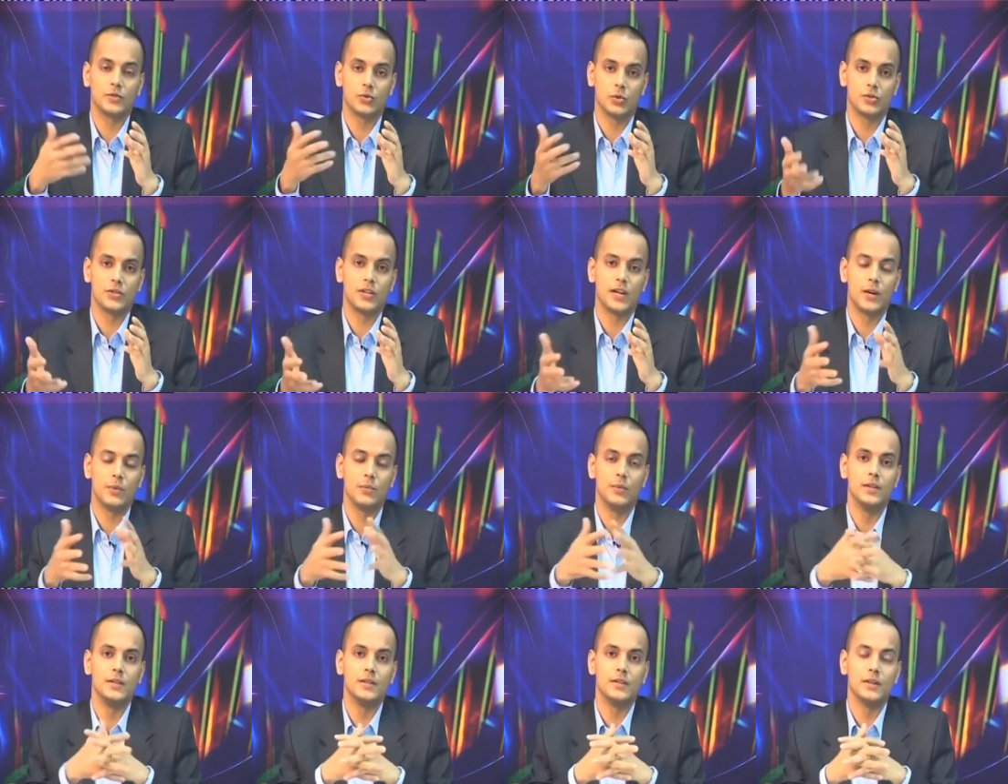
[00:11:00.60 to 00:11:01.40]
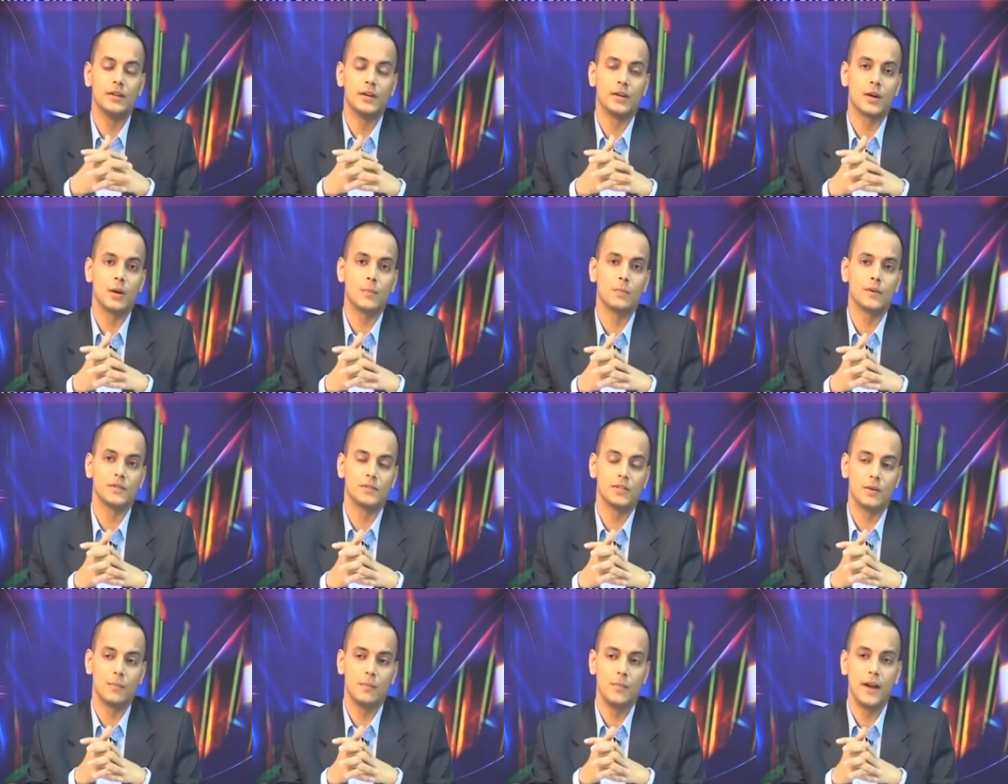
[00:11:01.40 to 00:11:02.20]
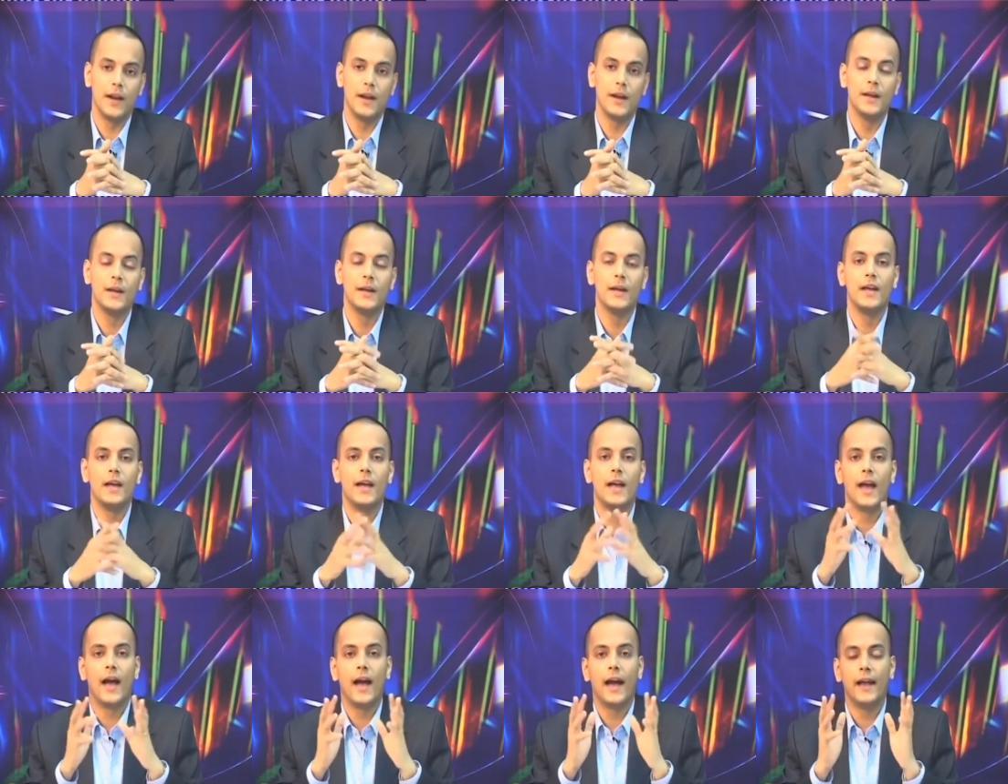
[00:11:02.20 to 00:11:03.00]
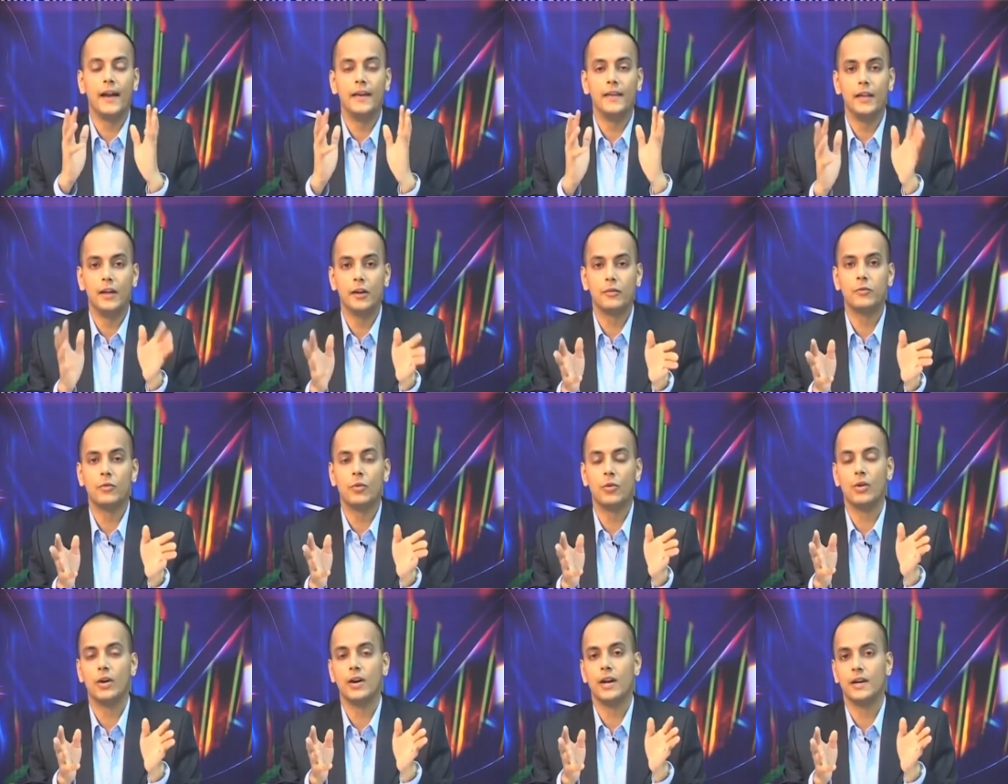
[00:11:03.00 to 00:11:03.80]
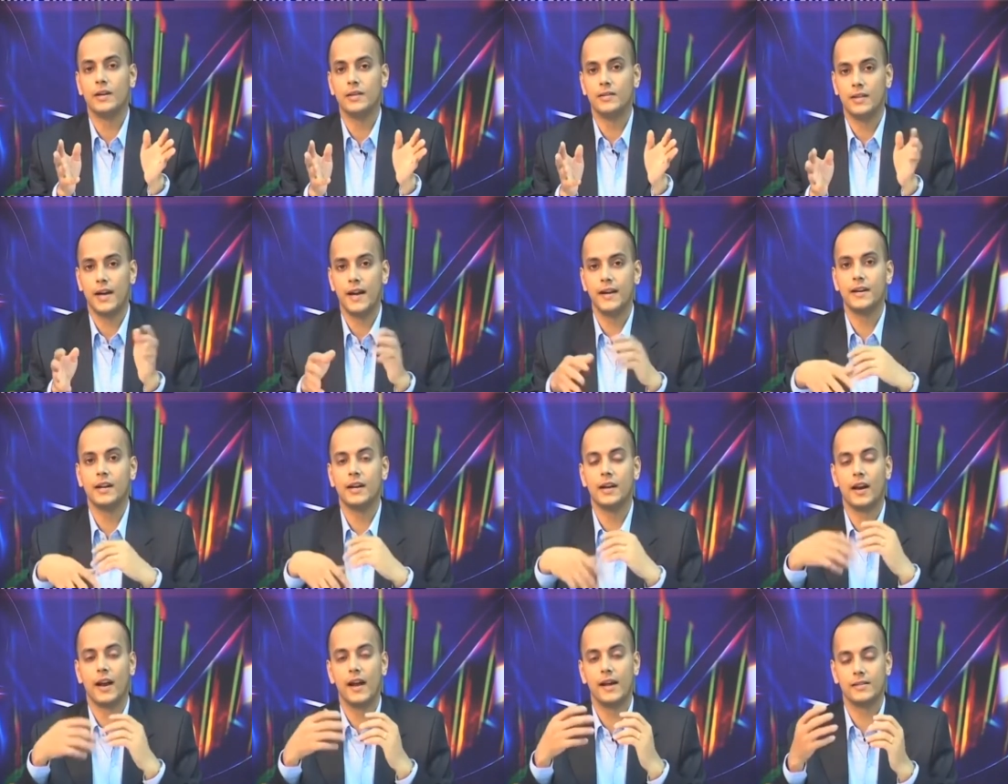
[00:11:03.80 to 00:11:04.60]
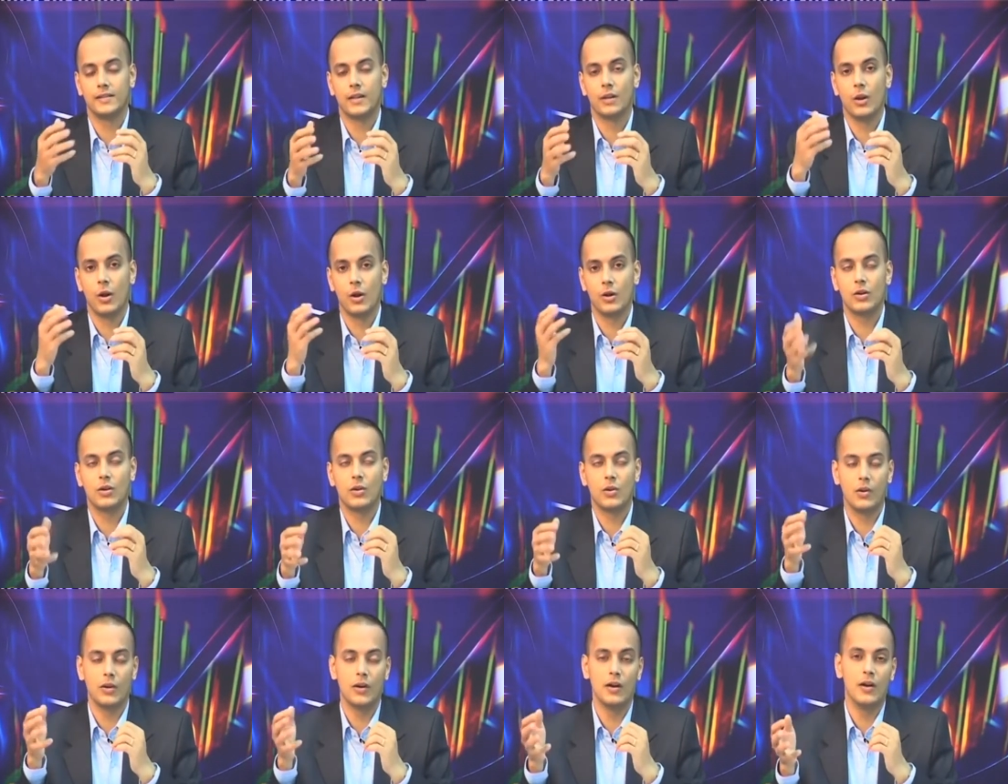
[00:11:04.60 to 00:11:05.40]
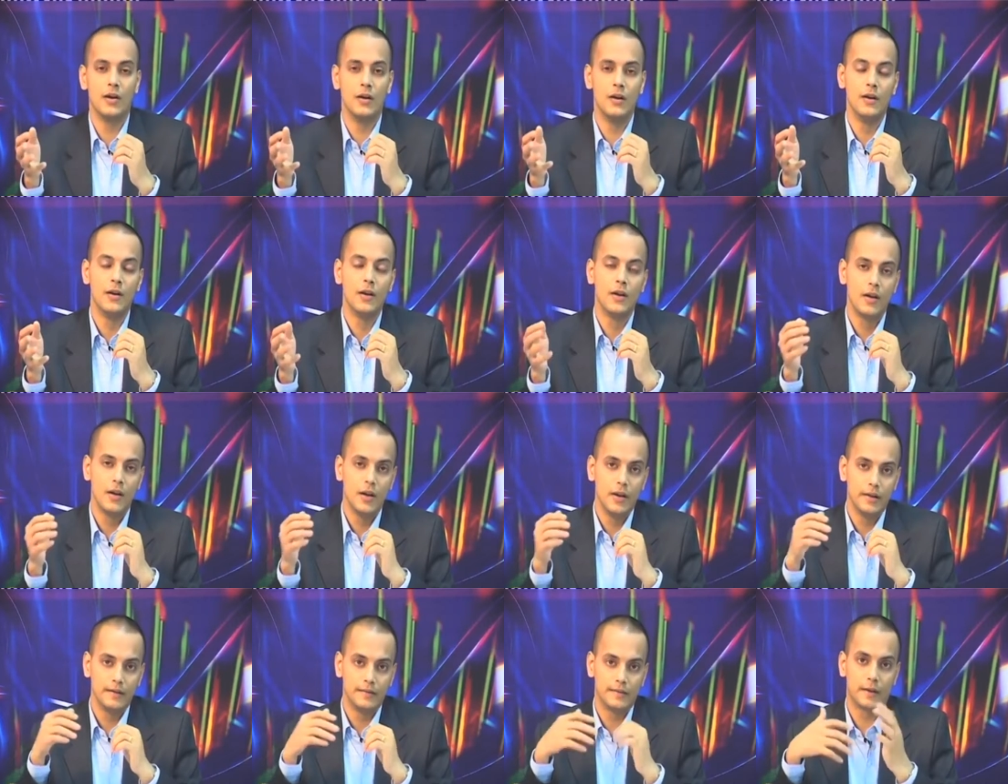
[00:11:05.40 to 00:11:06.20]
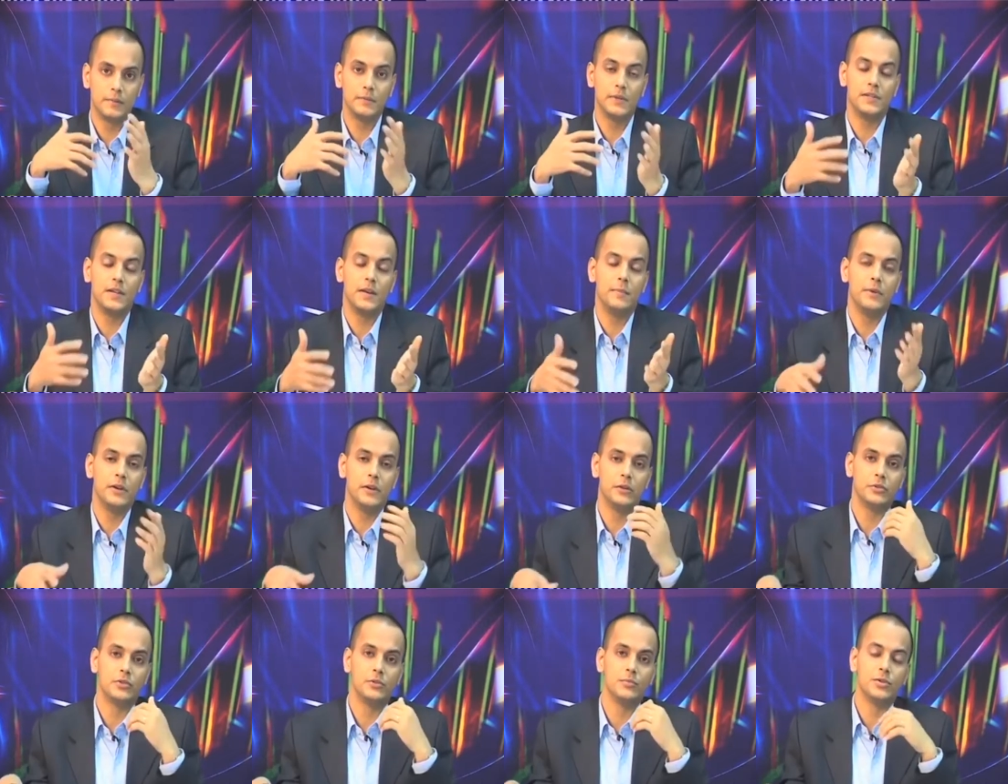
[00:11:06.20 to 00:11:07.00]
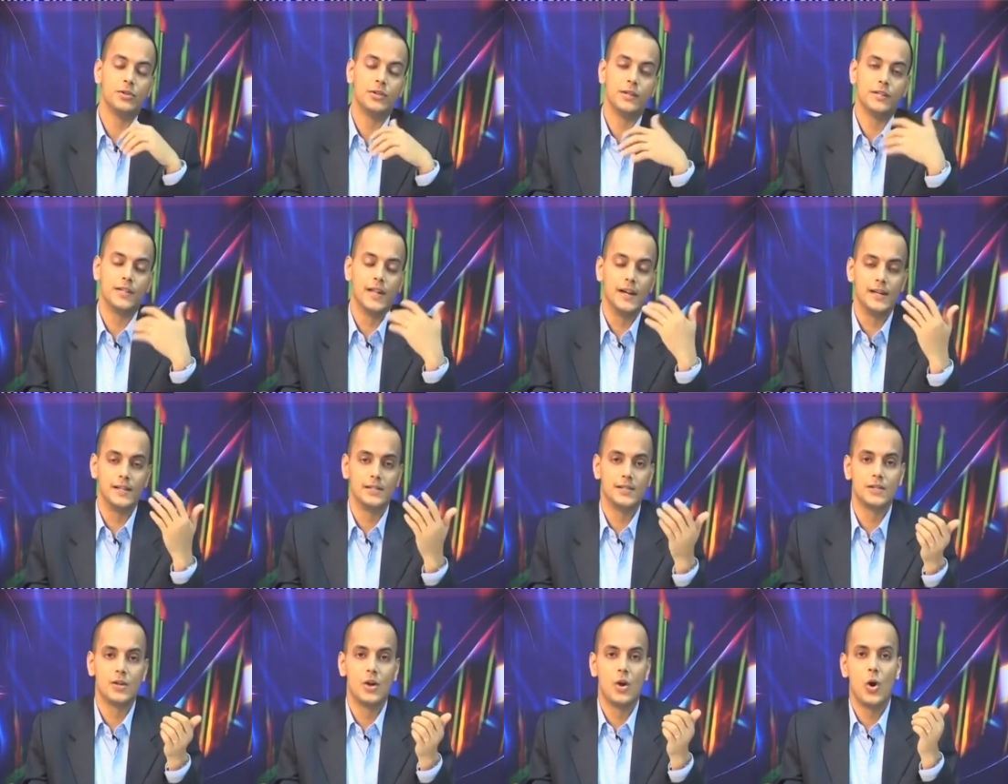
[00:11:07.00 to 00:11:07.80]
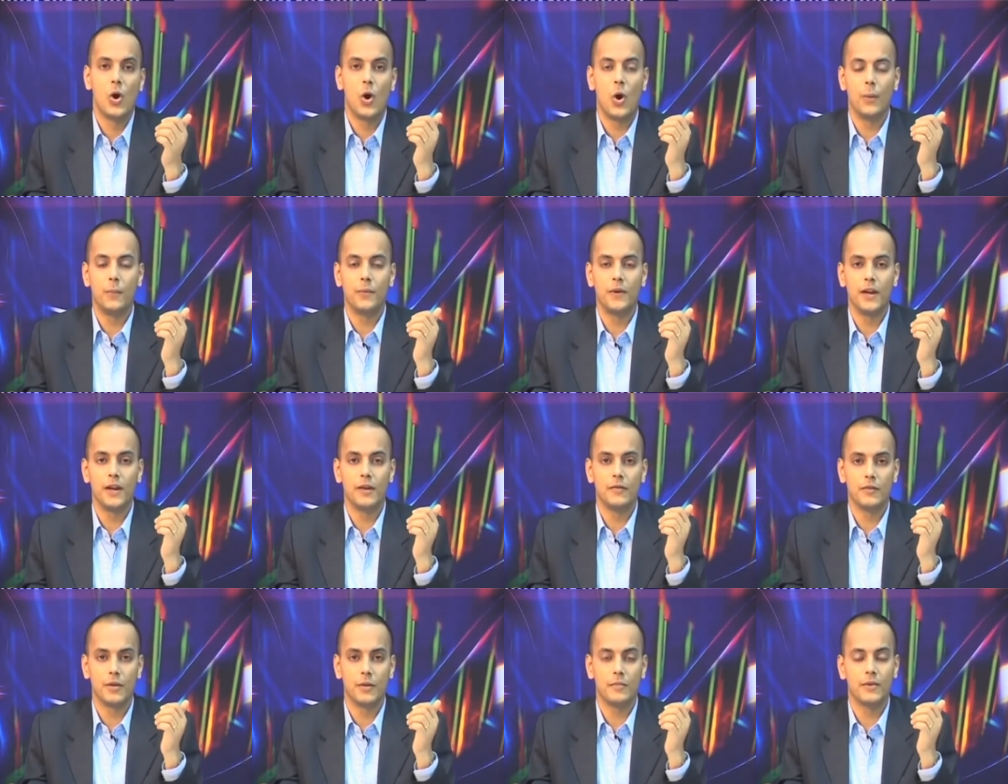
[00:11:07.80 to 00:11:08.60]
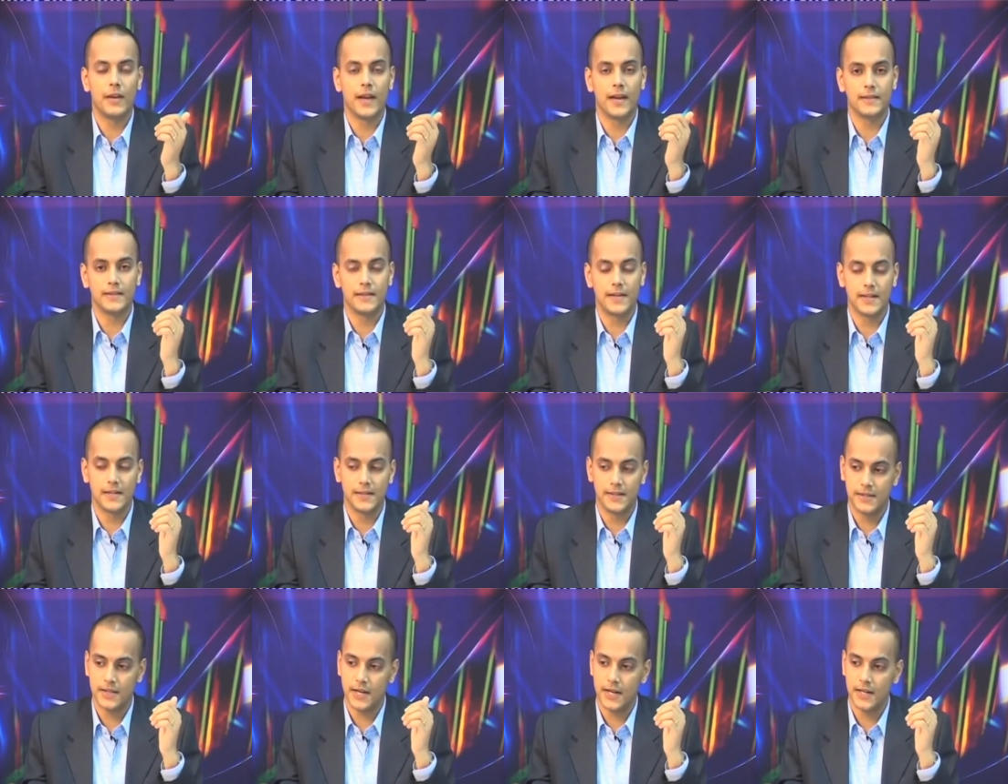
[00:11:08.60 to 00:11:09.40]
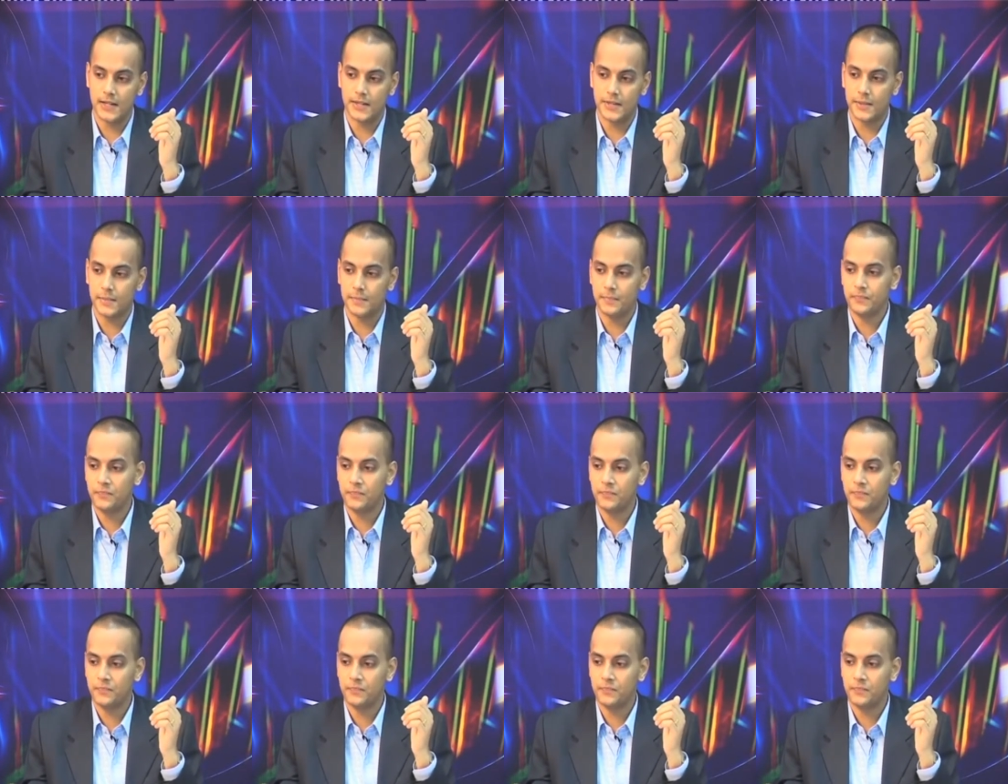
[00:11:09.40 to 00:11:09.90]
associated with a compressor blade and therefore, a designer has a lot to learn from the CP distribution that is obtained from cascade studies.